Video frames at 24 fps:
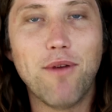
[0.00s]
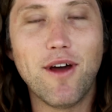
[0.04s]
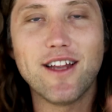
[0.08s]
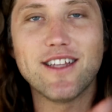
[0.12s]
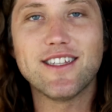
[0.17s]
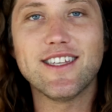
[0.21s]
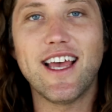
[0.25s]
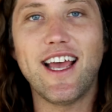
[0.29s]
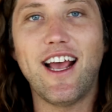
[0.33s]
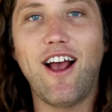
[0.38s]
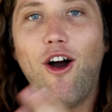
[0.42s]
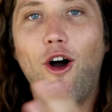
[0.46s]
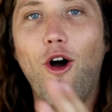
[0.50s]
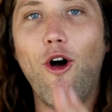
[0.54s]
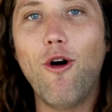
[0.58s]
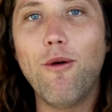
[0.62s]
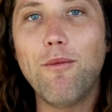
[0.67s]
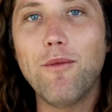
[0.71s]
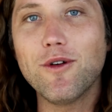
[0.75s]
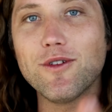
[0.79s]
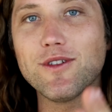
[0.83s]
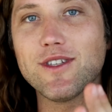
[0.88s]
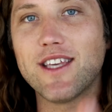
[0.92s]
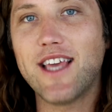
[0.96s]
But it's like
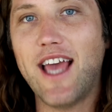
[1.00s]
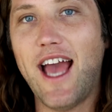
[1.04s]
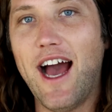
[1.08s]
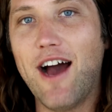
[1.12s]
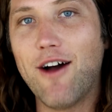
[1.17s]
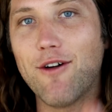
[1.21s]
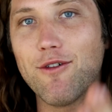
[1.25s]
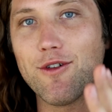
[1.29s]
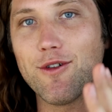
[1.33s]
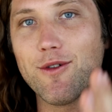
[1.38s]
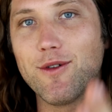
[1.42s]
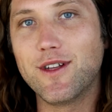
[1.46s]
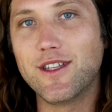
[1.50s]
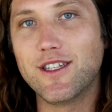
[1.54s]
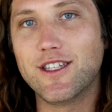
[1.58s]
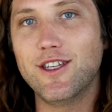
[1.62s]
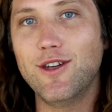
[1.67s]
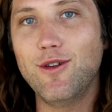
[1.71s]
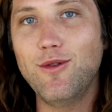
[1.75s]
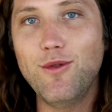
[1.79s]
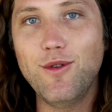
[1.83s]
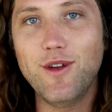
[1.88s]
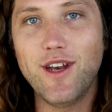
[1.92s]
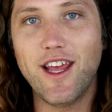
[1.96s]
almost
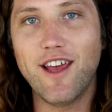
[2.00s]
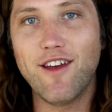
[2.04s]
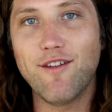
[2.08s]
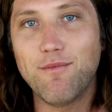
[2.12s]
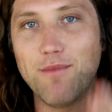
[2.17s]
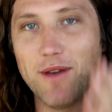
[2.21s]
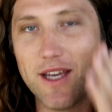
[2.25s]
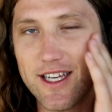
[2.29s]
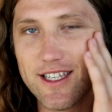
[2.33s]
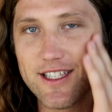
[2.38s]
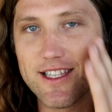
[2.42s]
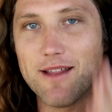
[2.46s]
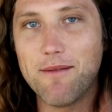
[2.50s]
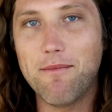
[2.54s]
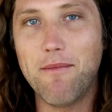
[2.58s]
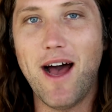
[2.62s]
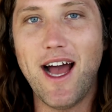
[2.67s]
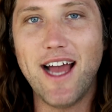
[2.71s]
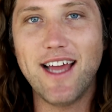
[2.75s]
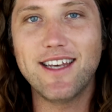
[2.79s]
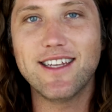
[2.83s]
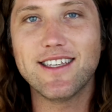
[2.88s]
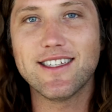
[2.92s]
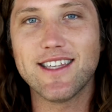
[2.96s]
counterintuitive, because the
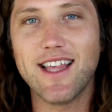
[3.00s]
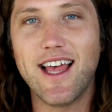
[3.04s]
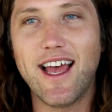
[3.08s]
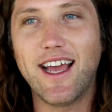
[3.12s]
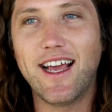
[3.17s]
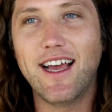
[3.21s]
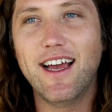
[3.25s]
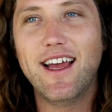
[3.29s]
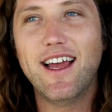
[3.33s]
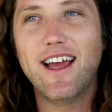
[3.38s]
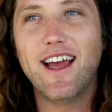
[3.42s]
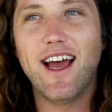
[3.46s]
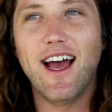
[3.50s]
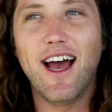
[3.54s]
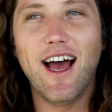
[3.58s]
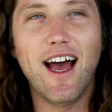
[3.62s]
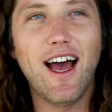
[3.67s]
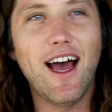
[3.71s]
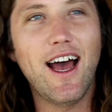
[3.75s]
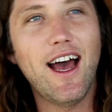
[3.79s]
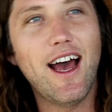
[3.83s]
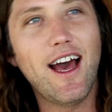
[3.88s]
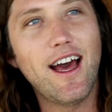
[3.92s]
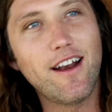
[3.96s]
mind is like,
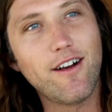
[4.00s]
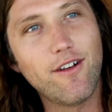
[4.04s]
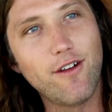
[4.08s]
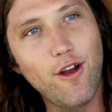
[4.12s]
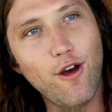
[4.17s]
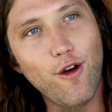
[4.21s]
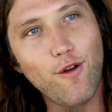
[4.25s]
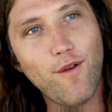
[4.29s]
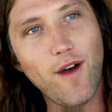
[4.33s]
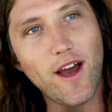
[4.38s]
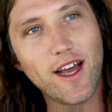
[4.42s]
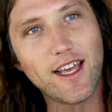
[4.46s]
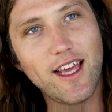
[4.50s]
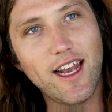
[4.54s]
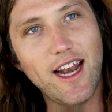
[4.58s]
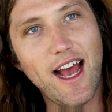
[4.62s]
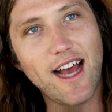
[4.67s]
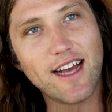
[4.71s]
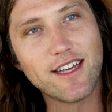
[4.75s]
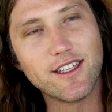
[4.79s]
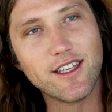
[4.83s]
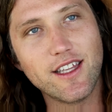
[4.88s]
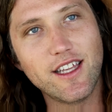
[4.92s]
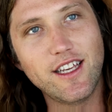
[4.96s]
ah, I don't know if I could
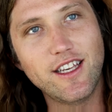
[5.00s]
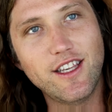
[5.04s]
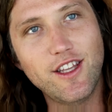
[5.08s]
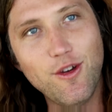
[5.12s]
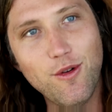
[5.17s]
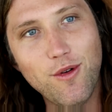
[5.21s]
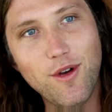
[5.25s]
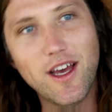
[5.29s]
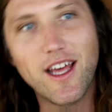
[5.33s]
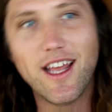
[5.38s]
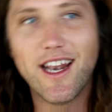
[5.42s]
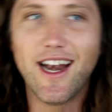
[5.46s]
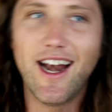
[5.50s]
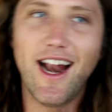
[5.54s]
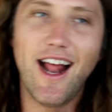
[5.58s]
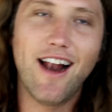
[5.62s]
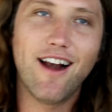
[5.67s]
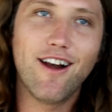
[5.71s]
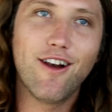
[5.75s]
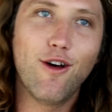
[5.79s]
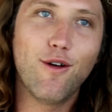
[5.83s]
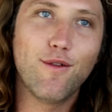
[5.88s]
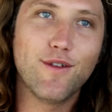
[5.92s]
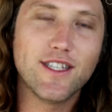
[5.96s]
actually do it, and I
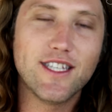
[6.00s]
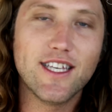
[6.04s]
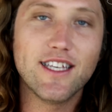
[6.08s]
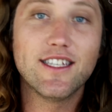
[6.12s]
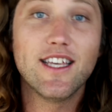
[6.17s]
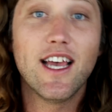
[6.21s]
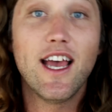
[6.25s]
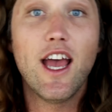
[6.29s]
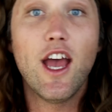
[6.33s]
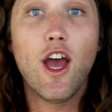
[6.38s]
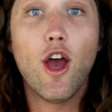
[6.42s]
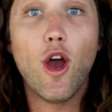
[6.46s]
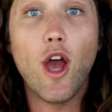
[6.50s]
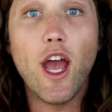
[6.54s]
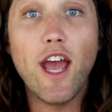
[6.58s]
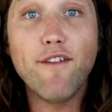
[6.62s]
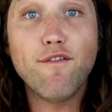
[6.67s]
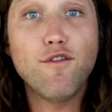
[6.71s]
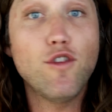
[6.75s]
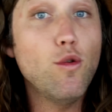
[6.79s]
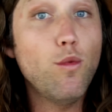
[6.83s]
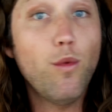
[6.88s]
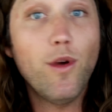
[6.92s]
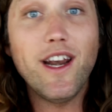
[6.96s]
don't know if it's this.
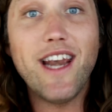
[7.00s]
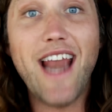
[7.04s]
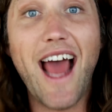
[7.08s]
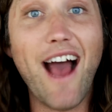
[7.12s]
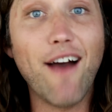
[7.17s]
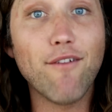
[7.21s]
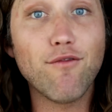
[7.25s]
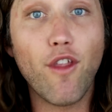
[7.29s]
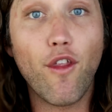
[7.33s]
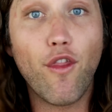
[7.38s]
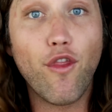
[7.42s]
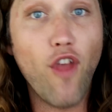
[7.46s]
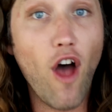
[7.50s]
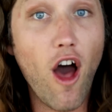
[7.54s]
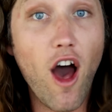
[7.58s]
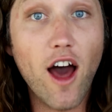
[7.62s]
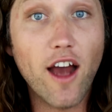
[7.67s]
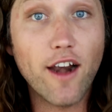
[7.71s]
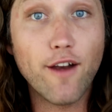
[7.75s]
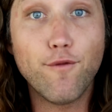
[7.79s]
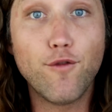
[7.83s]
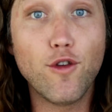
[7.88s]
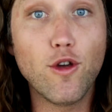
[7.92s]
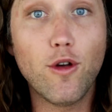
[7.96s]
If you wouldn't have the
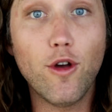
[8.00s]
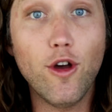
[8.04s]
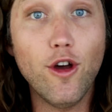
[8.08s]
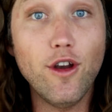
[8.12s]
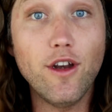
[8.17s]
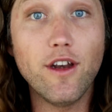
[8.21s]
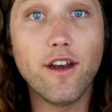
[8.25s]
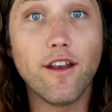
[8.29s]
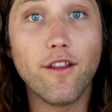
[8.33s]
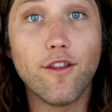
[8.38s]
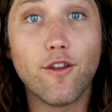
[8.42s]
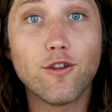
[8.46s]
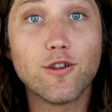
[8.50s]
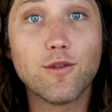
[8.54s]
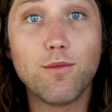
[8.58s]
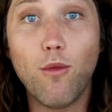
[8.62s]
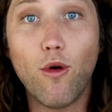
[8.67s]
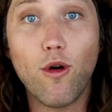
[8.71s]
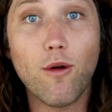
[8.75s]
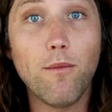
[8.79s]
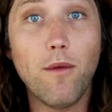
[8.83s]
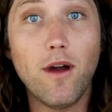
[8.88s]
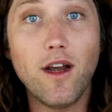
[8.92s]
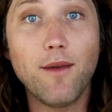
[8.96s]
thought, if you couldn't, there's
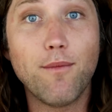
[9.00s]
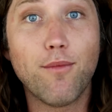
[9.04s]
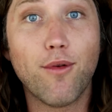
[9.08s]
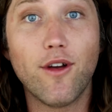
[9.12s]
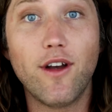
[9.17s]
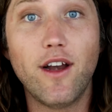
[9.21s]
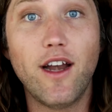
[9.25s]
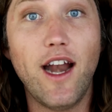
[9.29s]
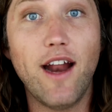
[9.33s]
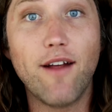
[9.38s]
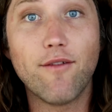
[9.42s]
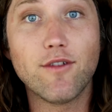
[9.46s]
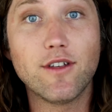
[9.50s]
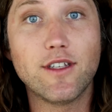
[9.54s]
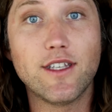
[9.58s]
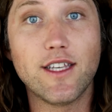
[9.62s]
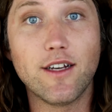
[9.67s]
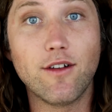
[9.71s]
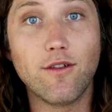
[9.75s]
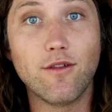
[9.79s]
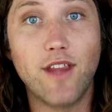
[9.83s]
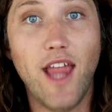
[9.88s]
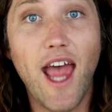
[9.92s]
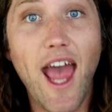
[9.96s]
more money printed every
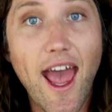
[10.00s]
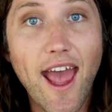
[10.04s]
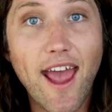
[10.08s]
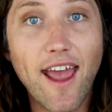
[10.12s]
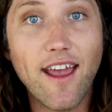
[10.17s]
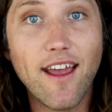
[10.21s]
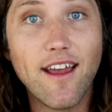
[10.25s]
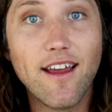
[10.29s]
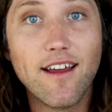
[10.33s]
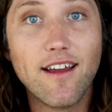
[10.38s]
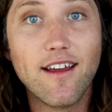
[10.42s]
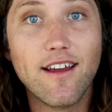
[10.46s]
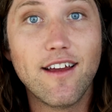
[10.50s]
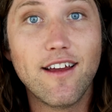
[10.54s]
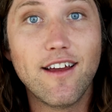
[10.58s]
single day.